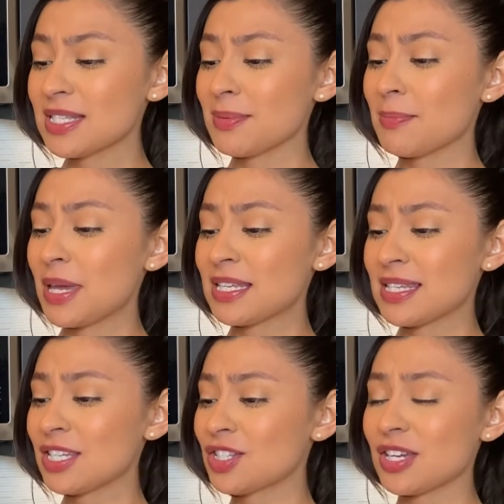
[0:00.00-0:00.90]

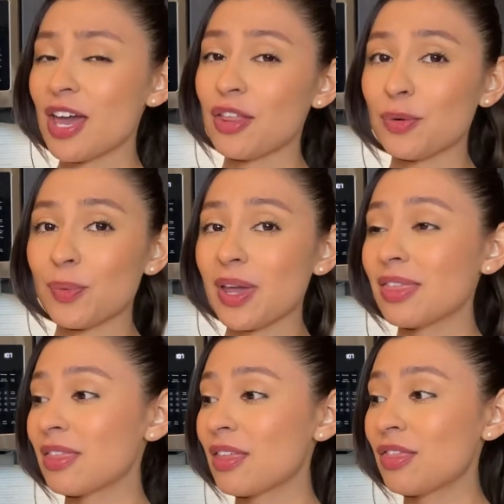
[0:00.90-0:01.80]
amazing together with
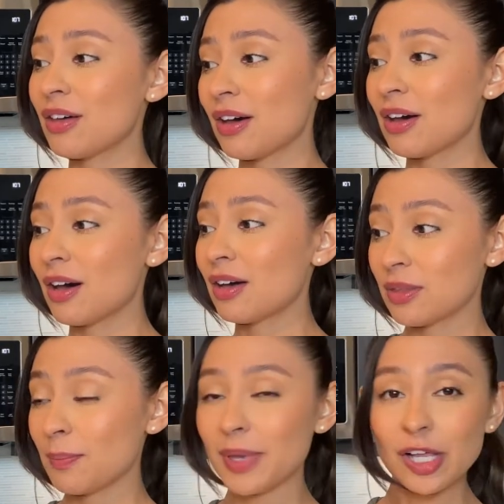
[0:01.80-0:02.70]

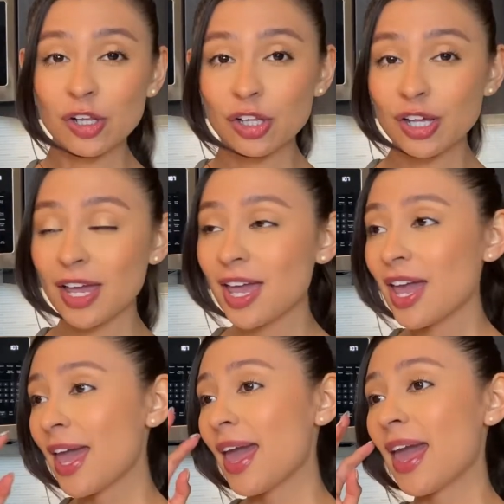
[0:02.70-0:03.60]
the milk.
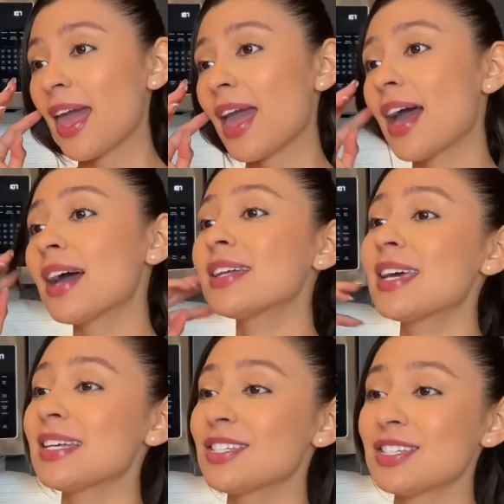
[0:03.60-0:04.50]
And
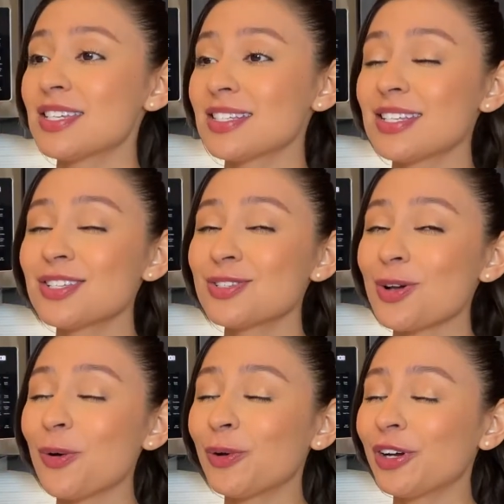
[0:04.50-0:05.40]
it just tastes
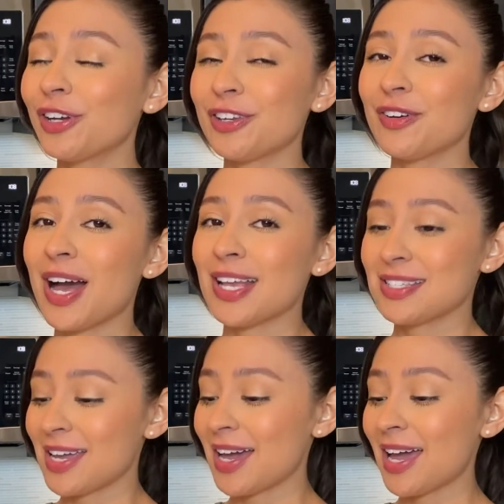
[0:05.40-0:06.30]
so good, you
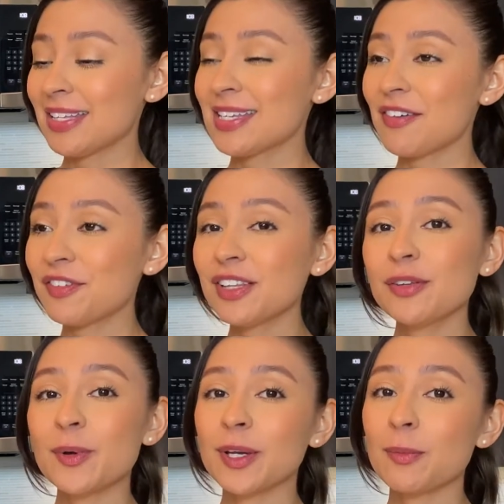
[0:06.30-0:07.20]
guys. Like, I
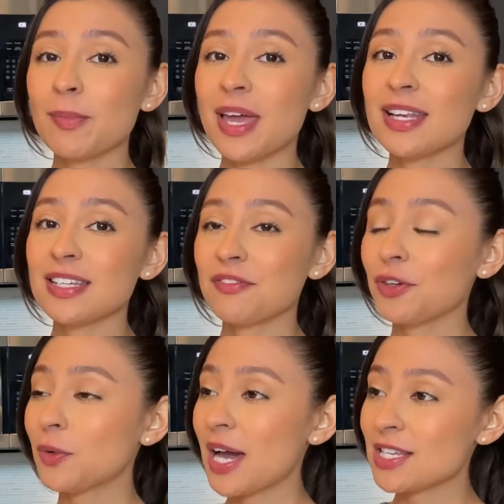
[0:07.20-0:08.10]
definitely recommend, if
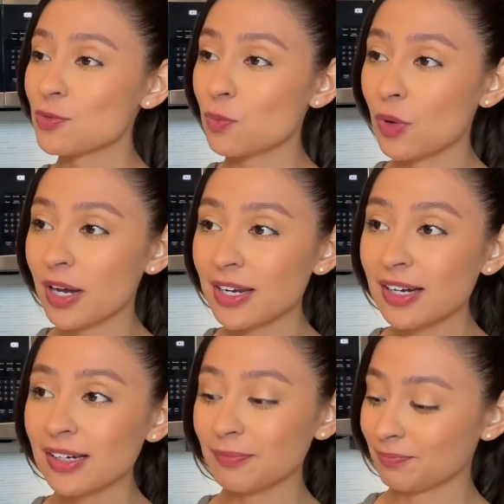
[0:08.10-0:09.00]
you guys
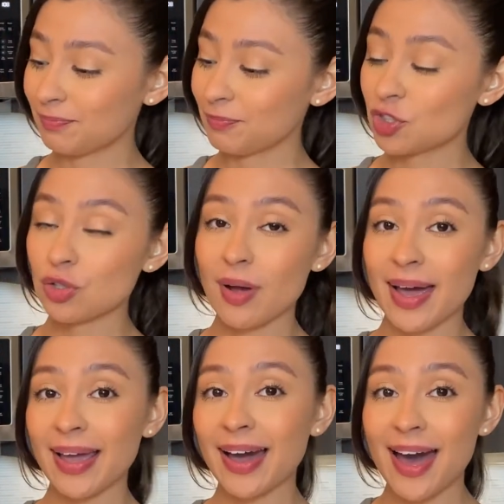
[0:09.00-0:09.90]
wanna
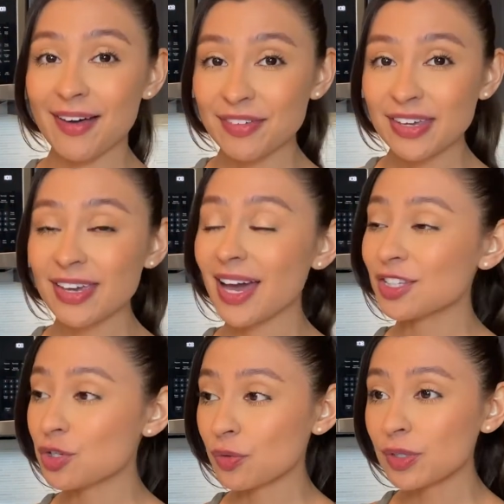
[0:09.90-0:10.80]
try Javy, I
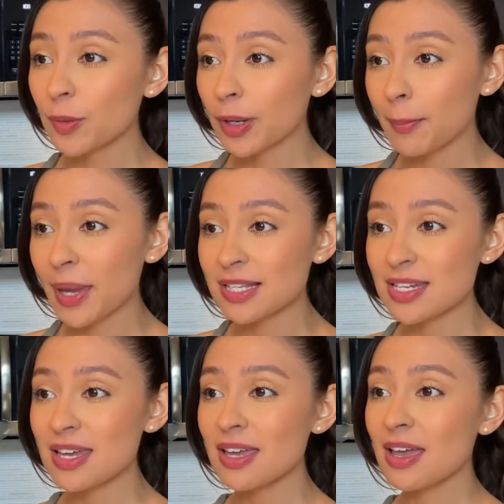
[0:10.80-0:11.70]
totally recommend
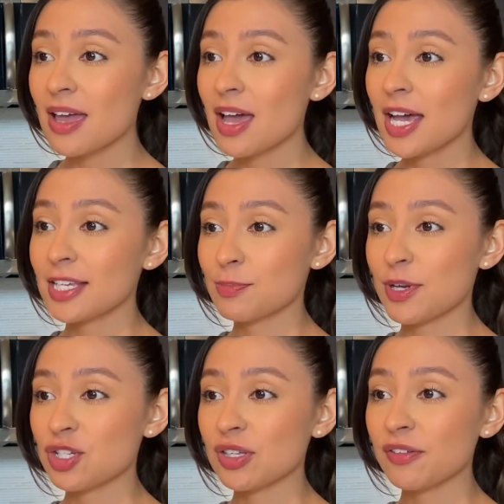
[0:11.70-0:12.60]
it,
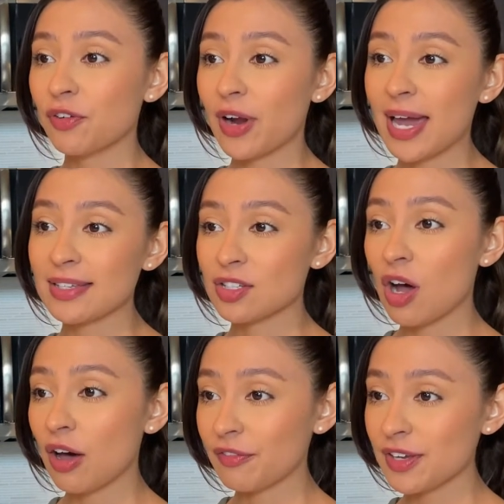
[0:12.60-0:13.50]
especially for iced
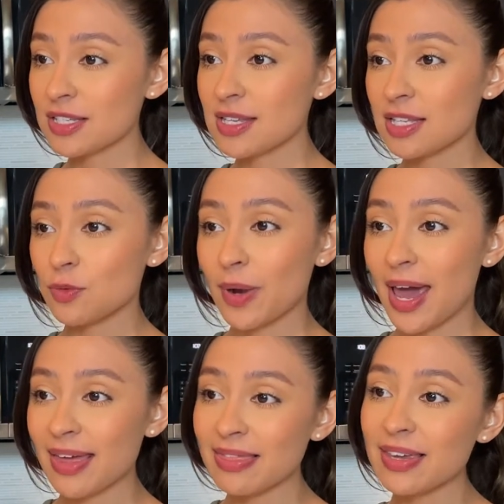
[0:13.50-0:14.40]
coffees. That's what
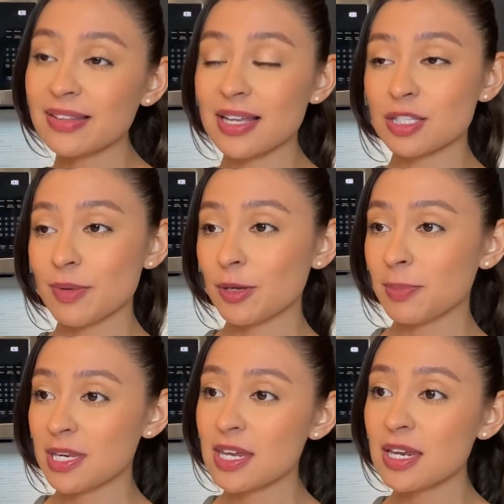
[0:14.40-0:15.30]
I think, that's my
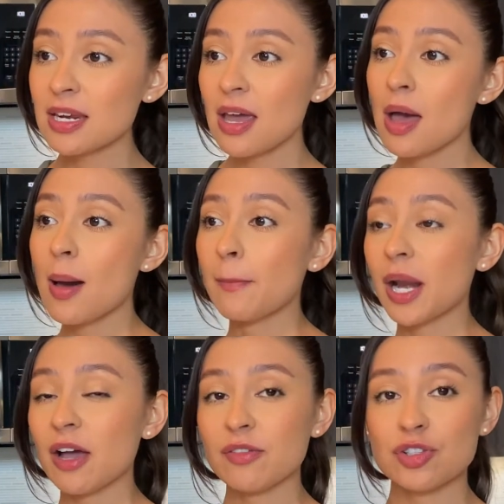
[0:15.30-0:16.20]
opinion.
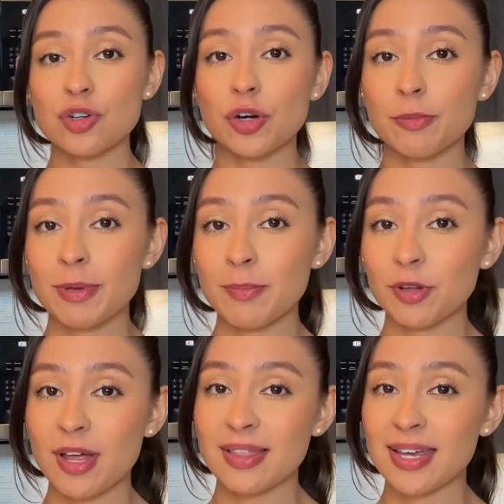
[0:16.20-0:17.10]
But I also heard
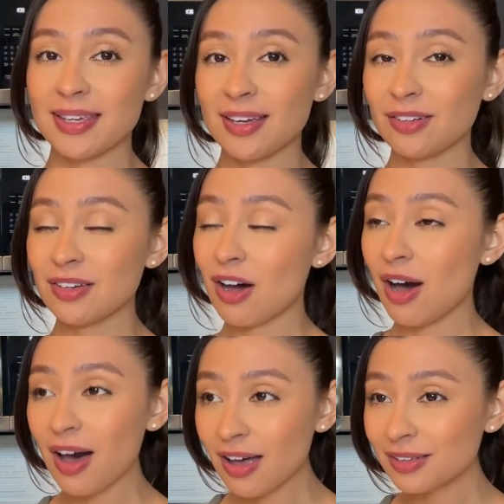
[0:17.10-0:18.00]
people that like it
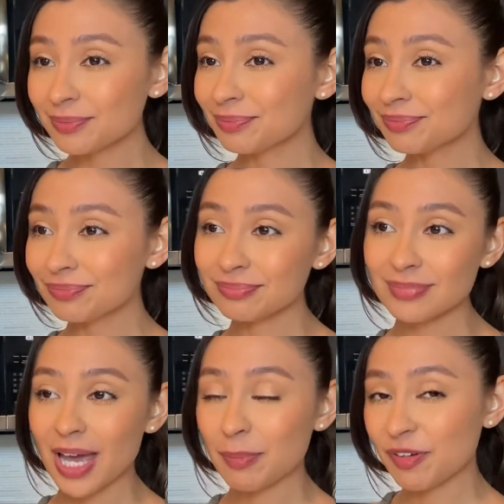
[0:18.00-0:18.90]
hot.
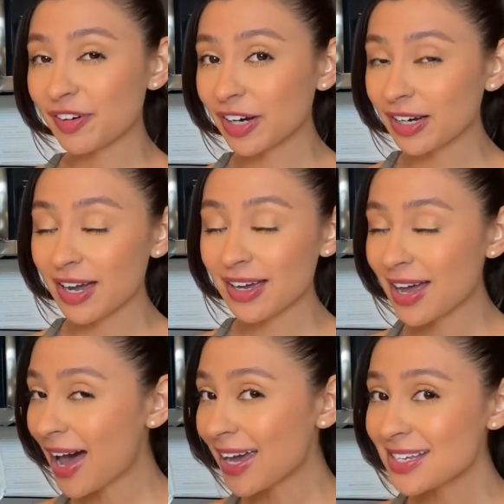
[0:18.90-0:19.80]
I prefer it
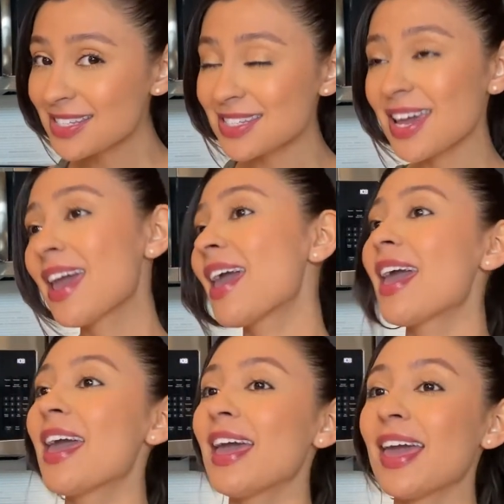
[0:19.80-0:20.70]
iced.
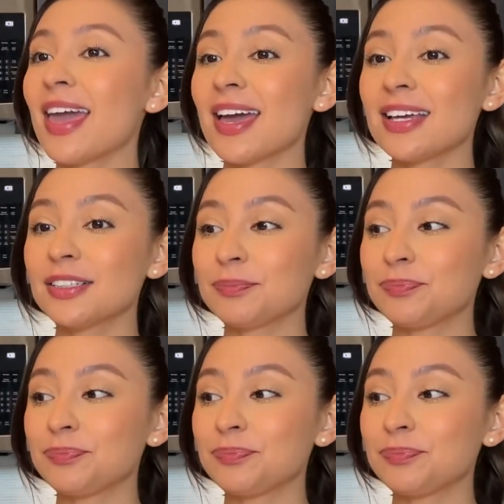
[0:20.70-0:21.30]
And